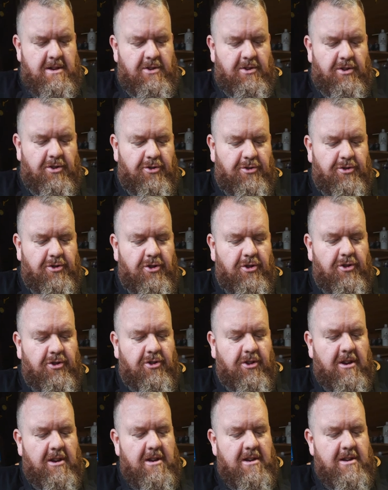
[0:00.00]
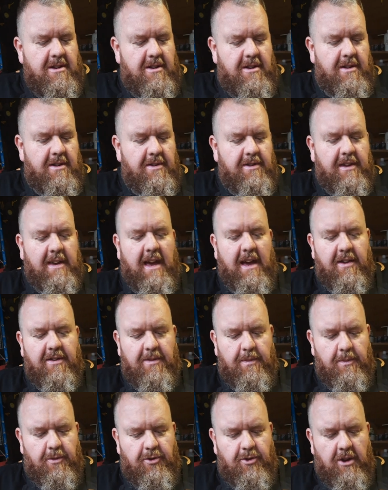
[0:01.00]
It's just to get
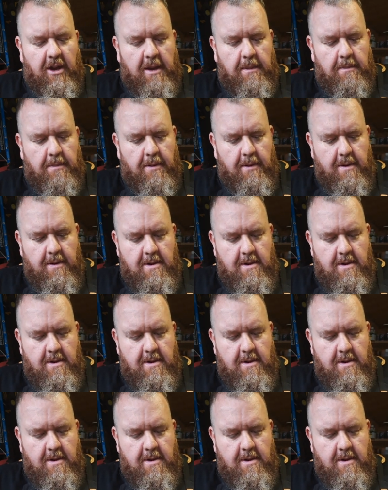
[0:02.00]
some shape